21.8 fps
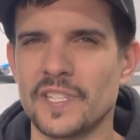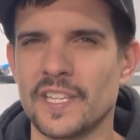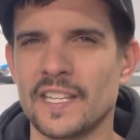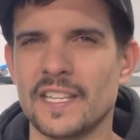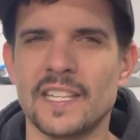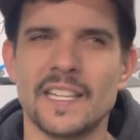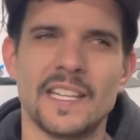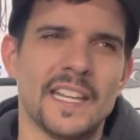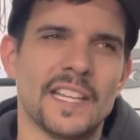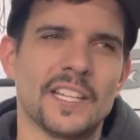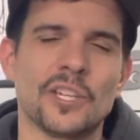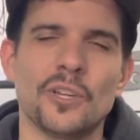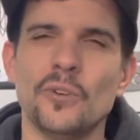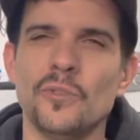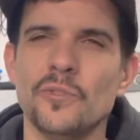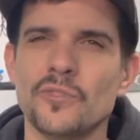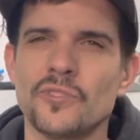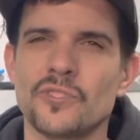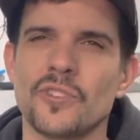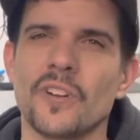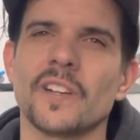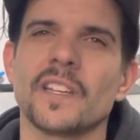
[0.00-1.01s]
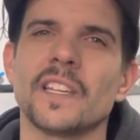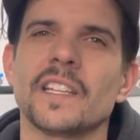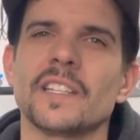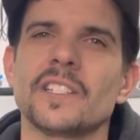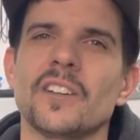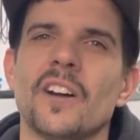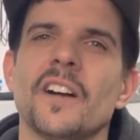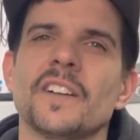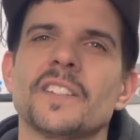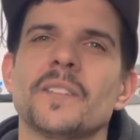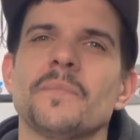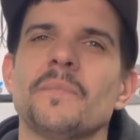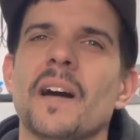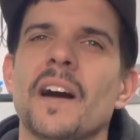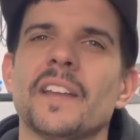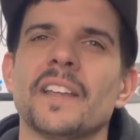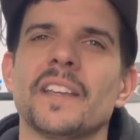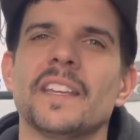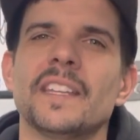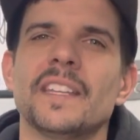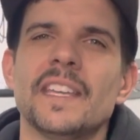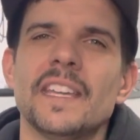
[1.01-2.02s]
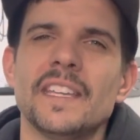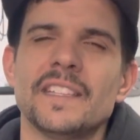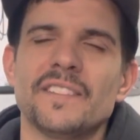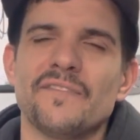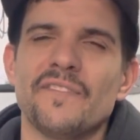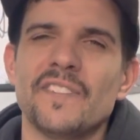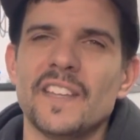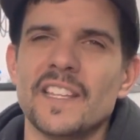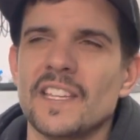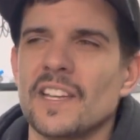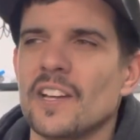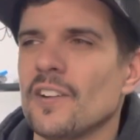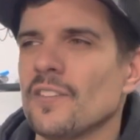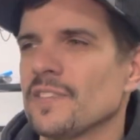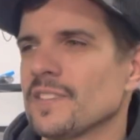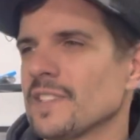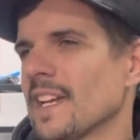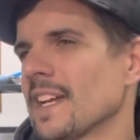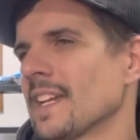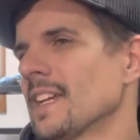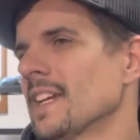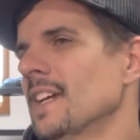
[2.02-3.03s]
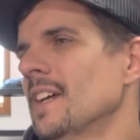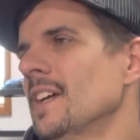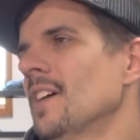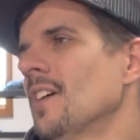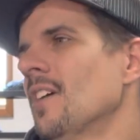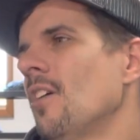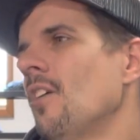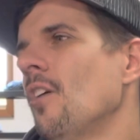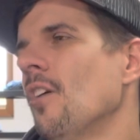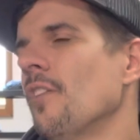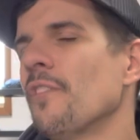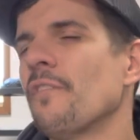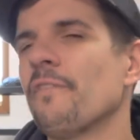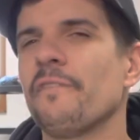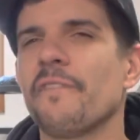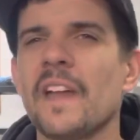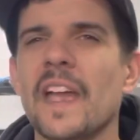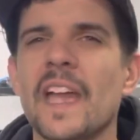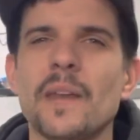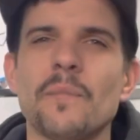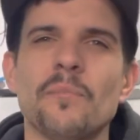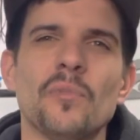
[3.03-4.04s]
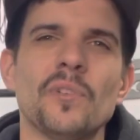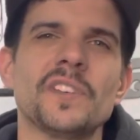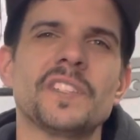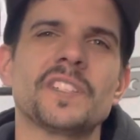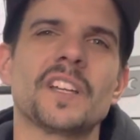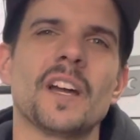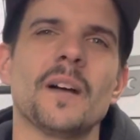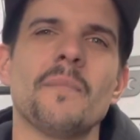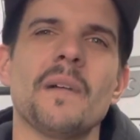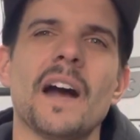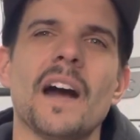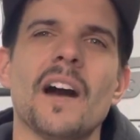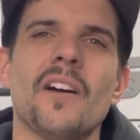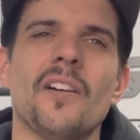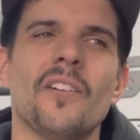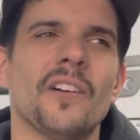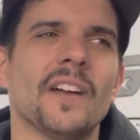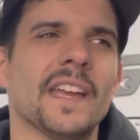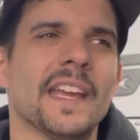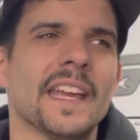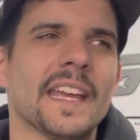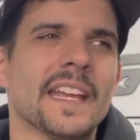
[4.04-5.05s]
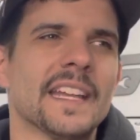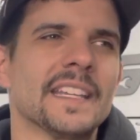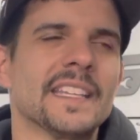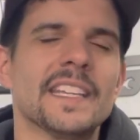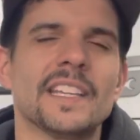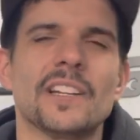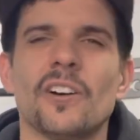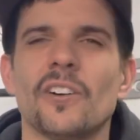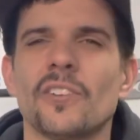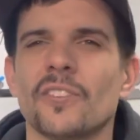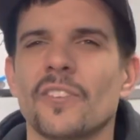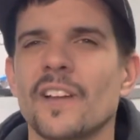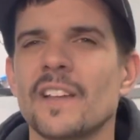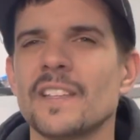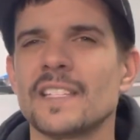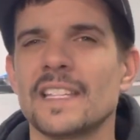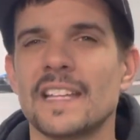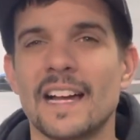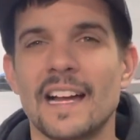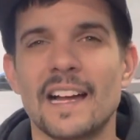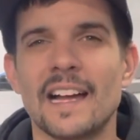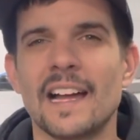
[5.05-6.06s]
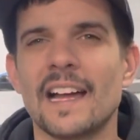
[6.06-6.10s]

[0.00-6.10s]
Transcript: And Kuhn Trucking talks about it in his videos. Like, all the fanboys come out and get all crazy.